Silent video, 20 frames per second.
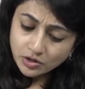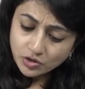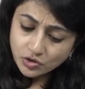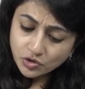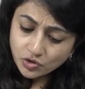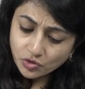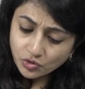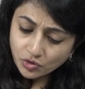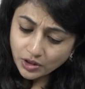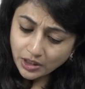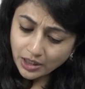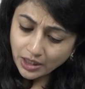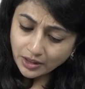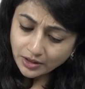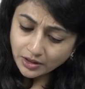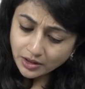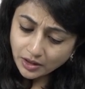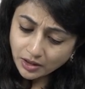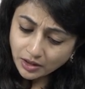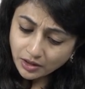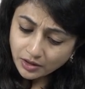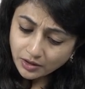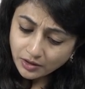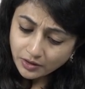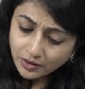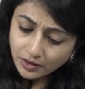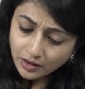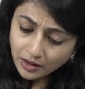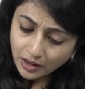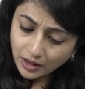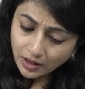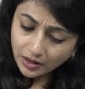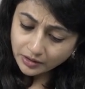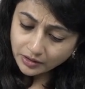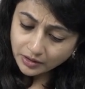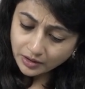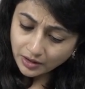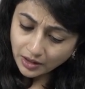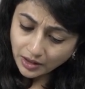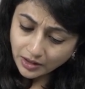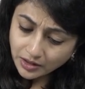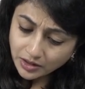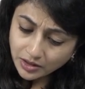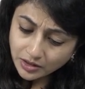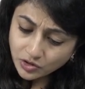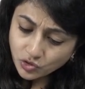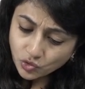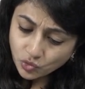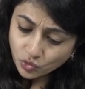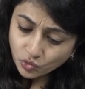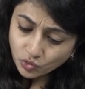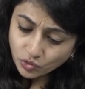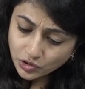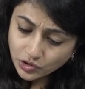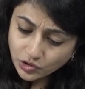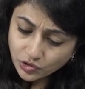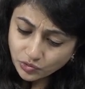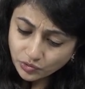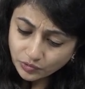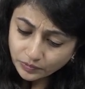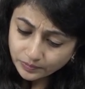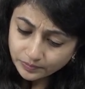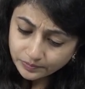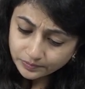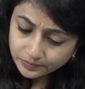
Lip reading: psoriatic arthritis also.